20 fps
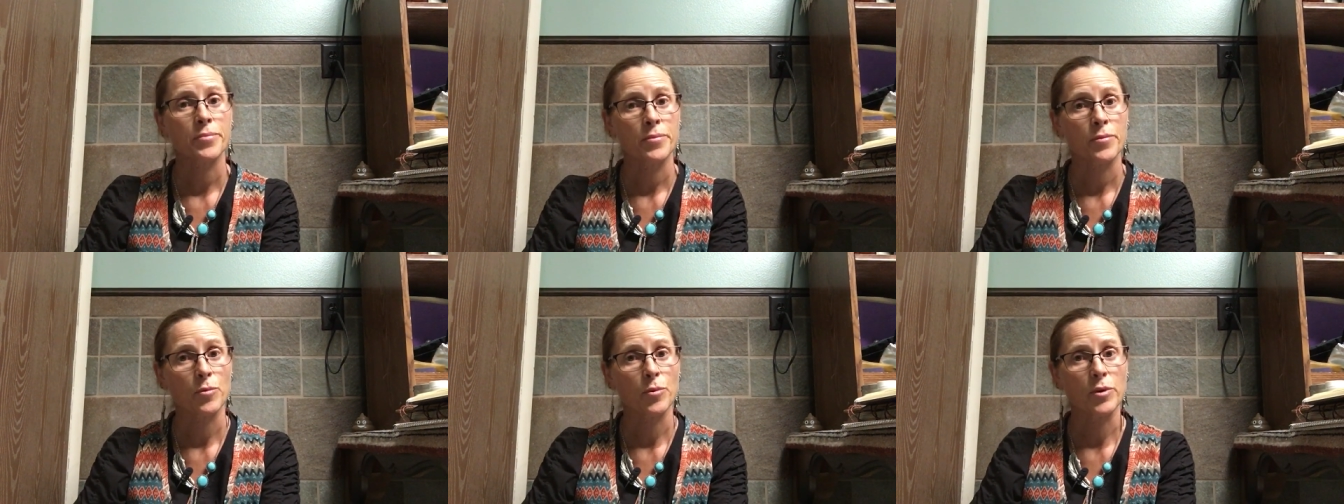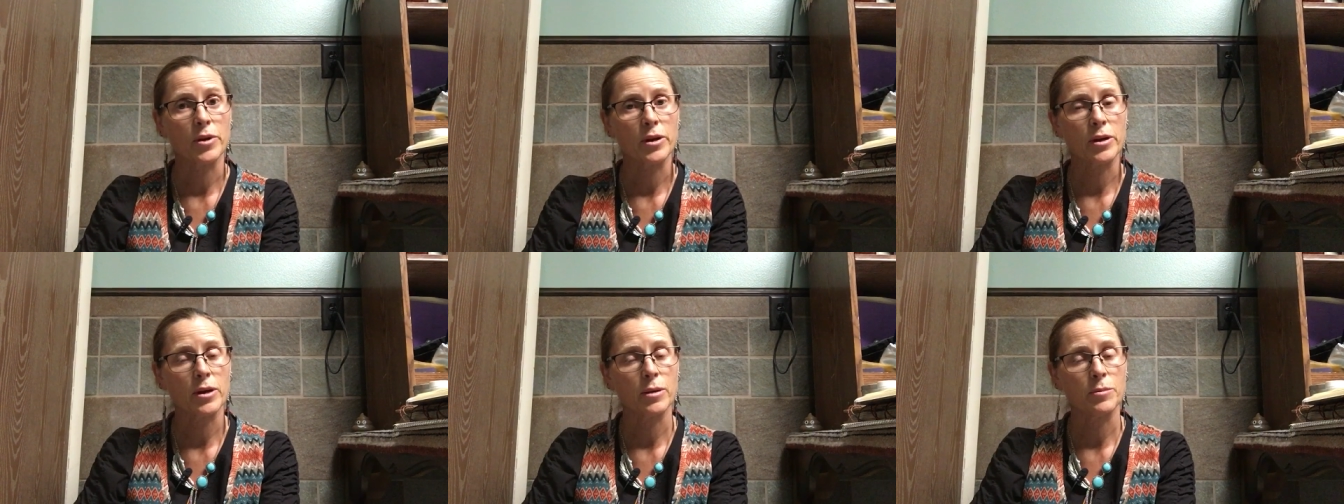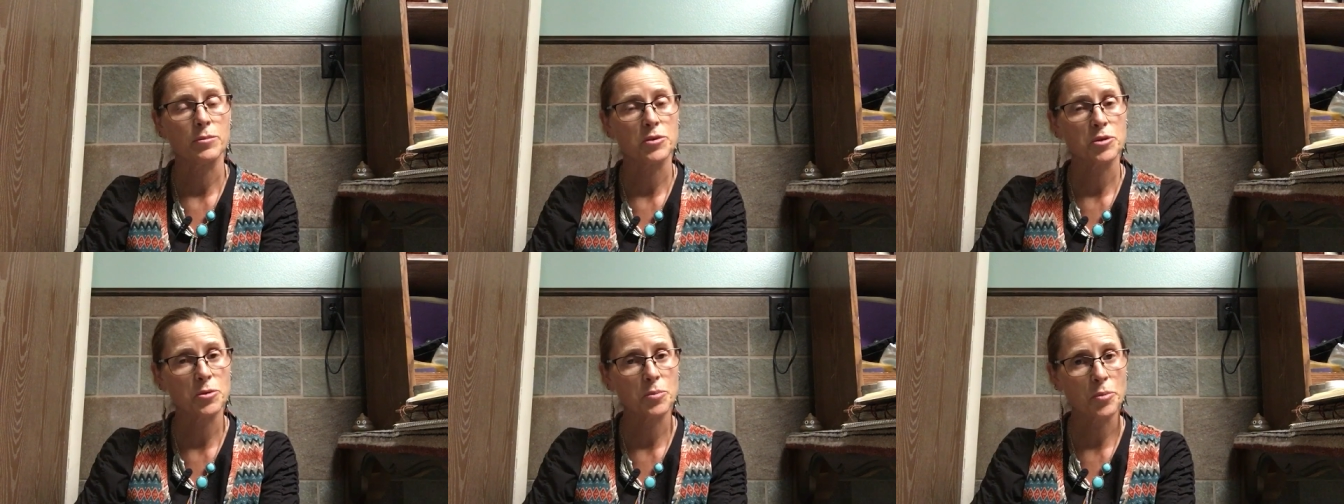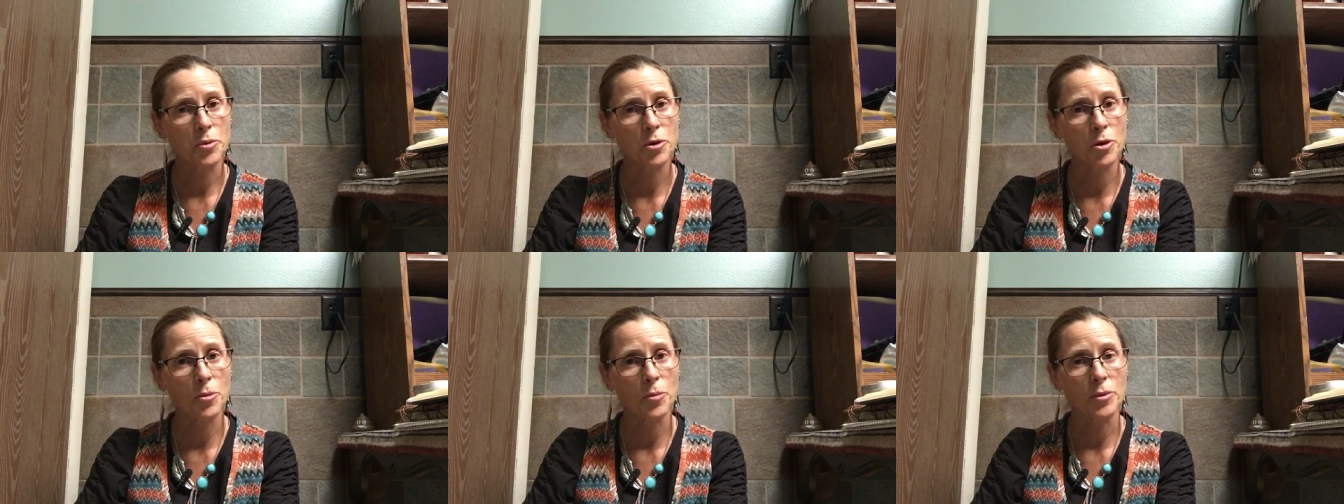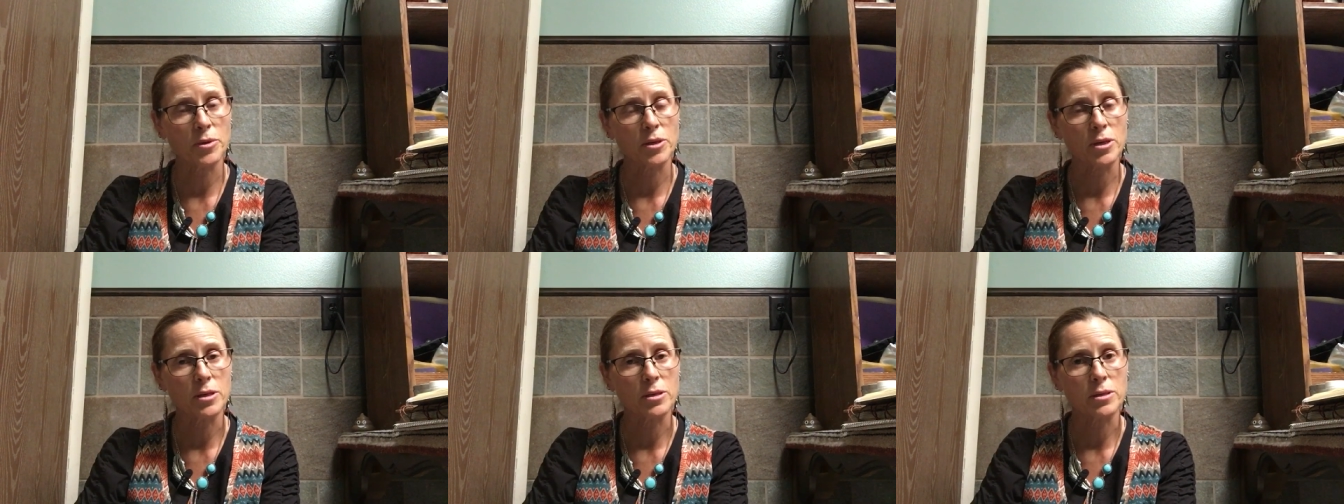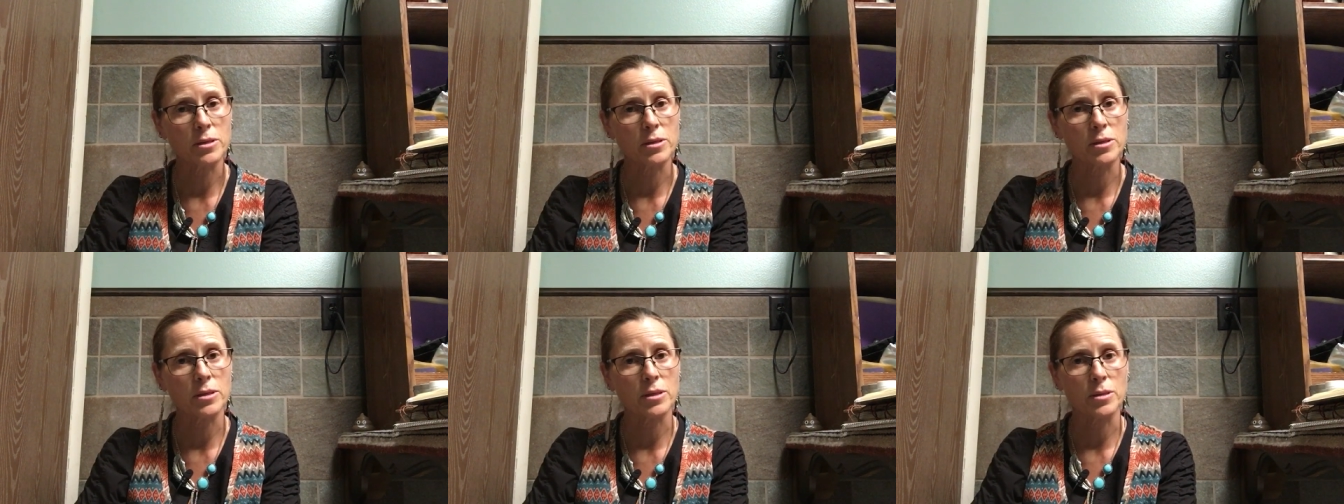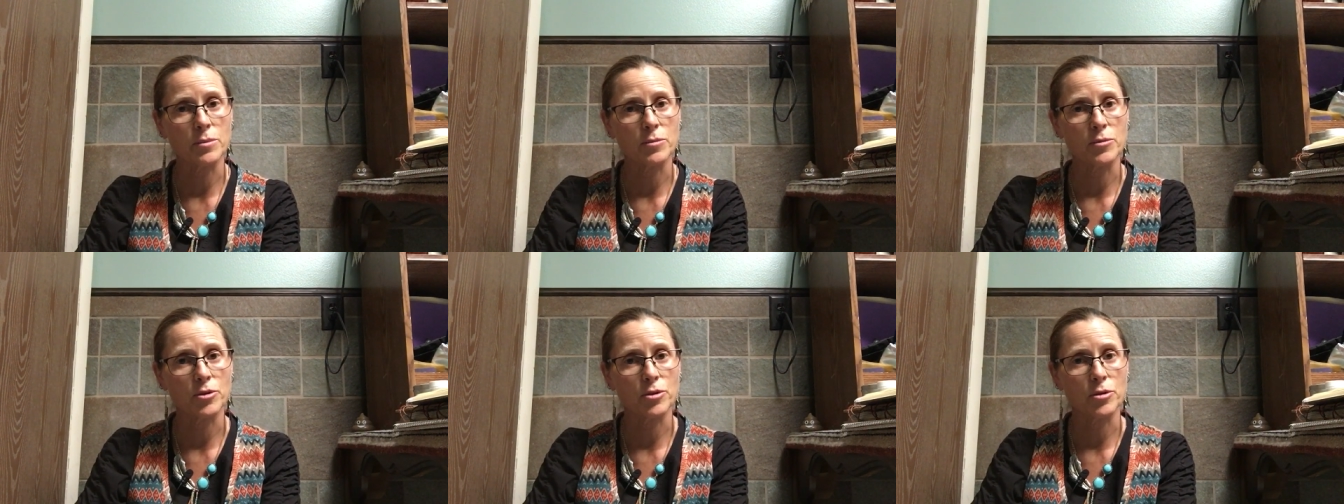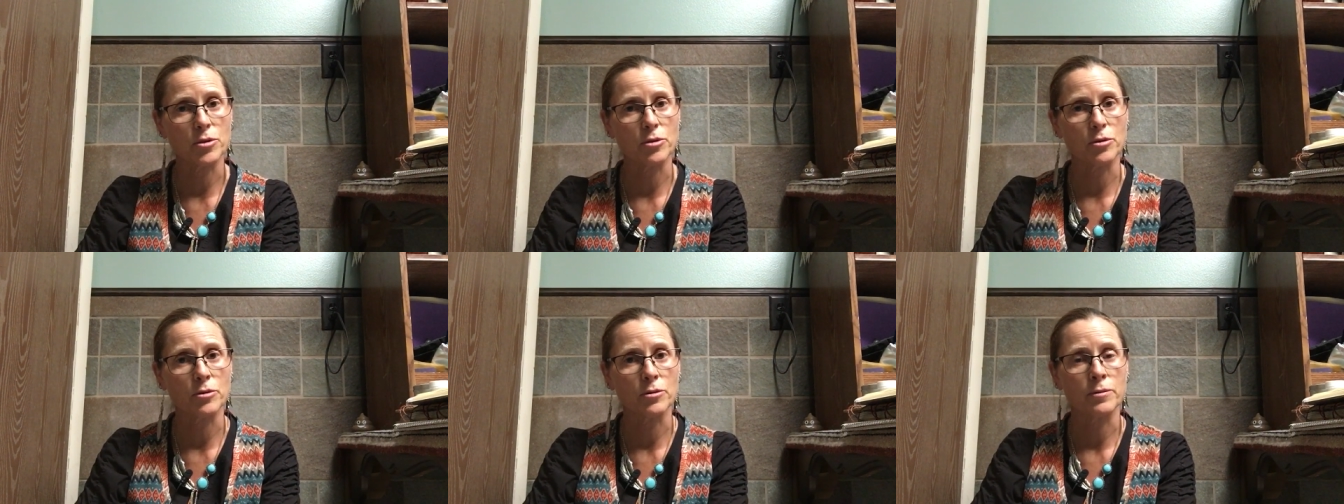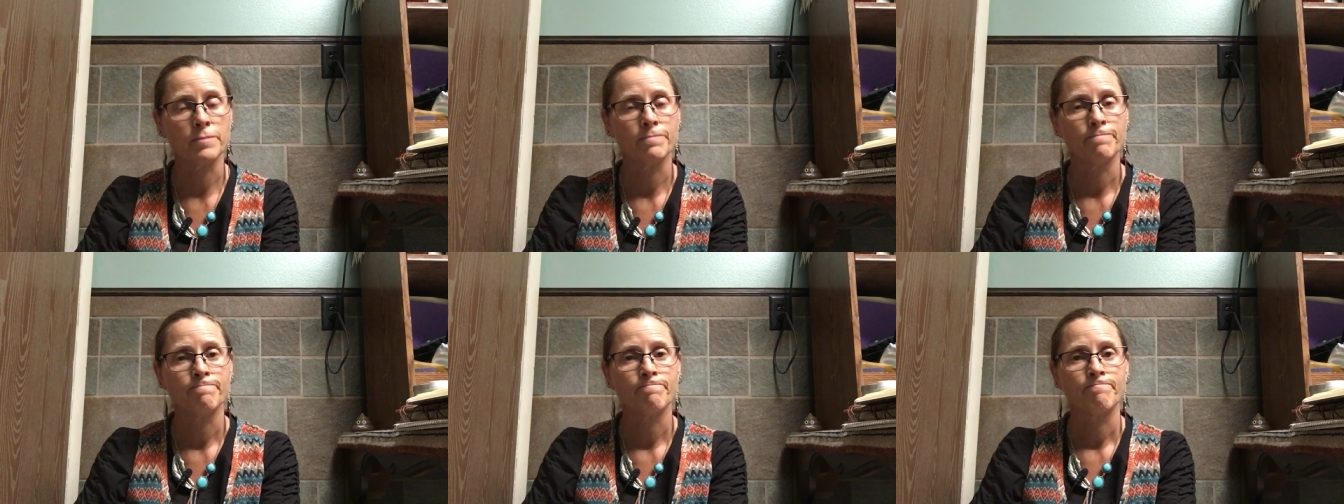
When it comes to poop, it doesn't seem to